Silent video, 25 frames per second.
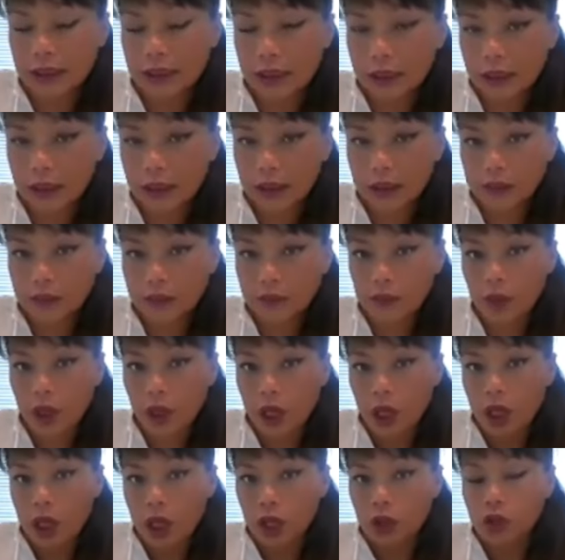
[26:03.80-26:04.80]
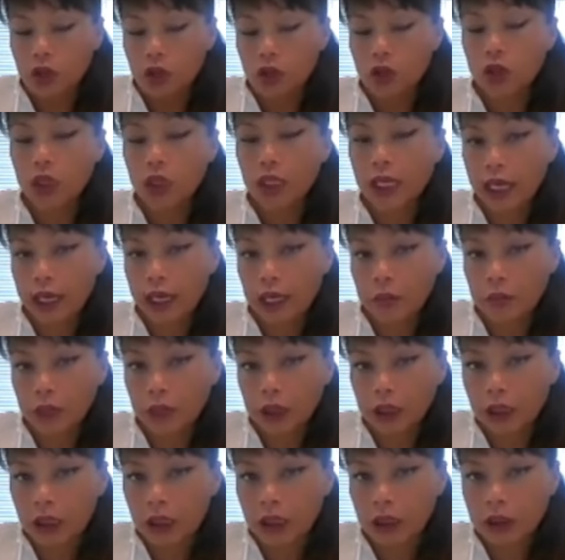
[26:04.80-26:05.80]
say you
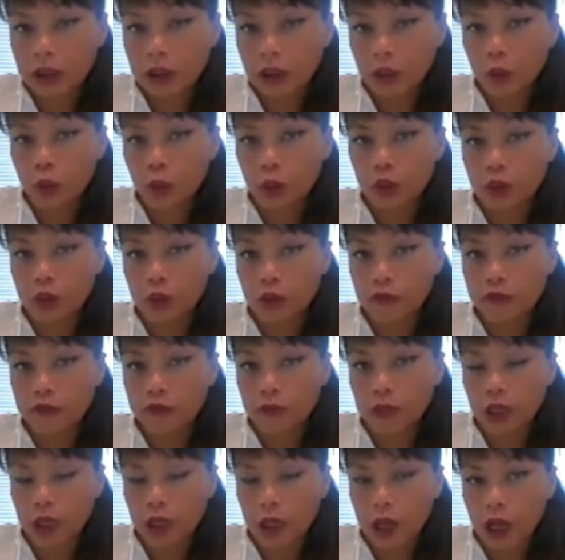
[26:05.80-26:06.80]
came in with